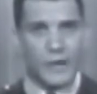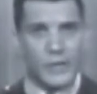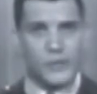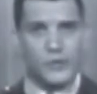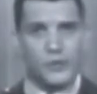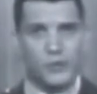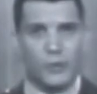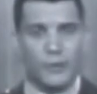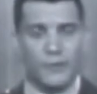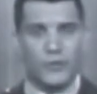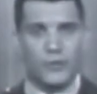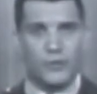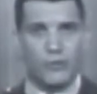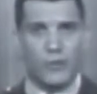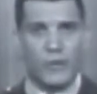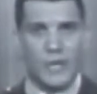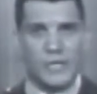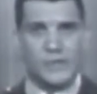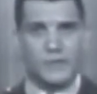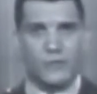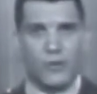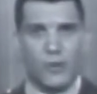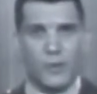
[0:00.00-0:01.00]
ratio of the
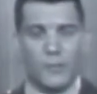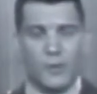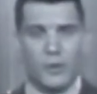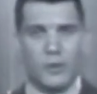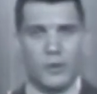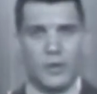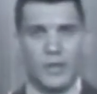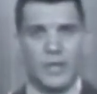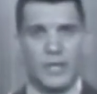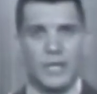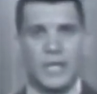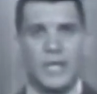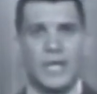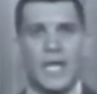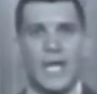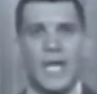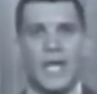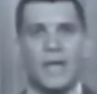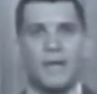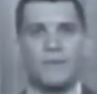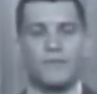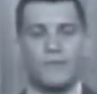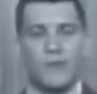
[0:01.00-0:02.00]
transformer,
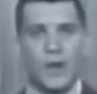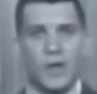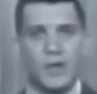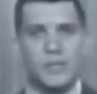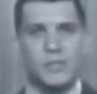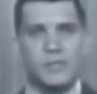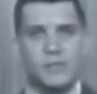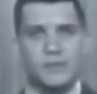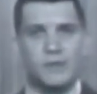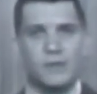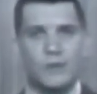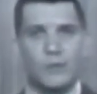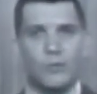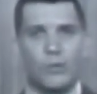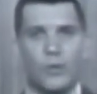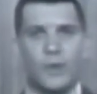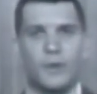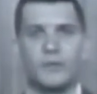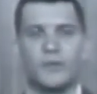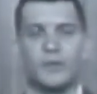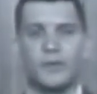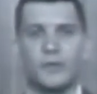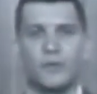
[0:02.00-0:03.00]
and thus
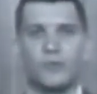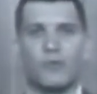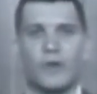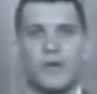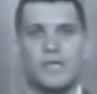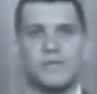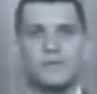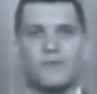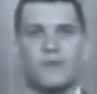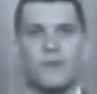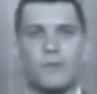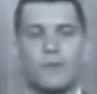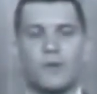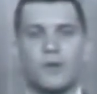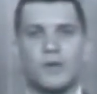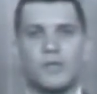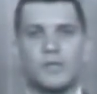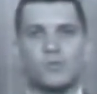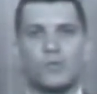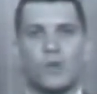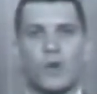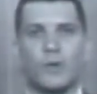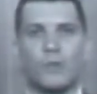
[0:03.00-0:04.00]
whether the transformer
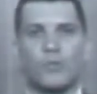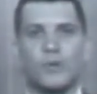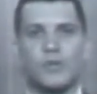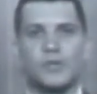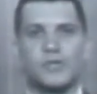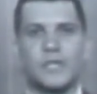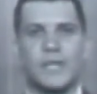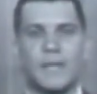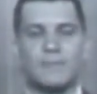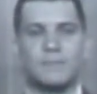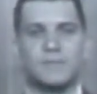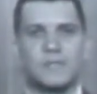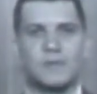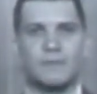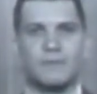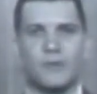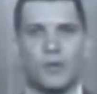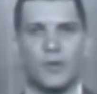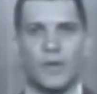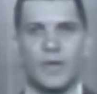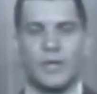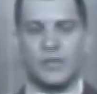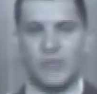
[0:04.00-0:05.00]
is one which steps the
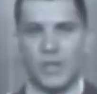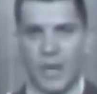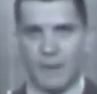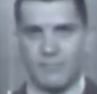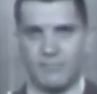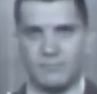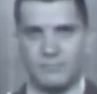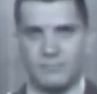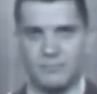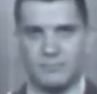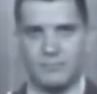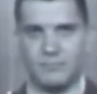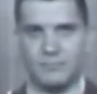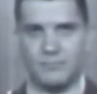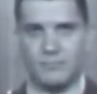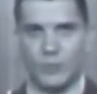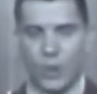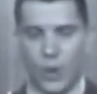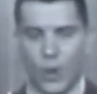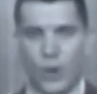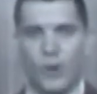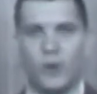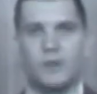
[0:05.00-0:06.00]
voltage up
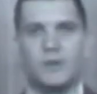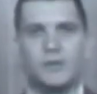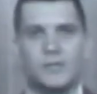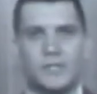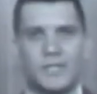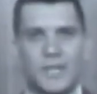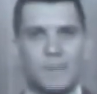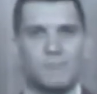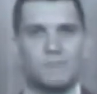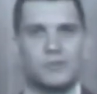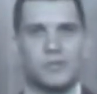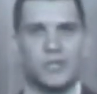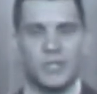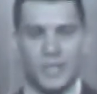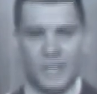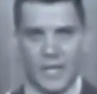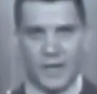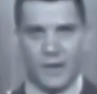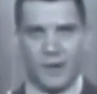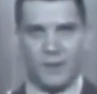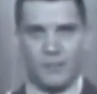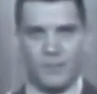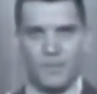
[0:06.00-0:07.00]
or steps it
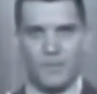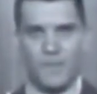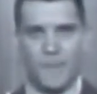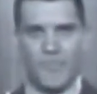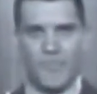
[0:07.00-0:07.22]
down.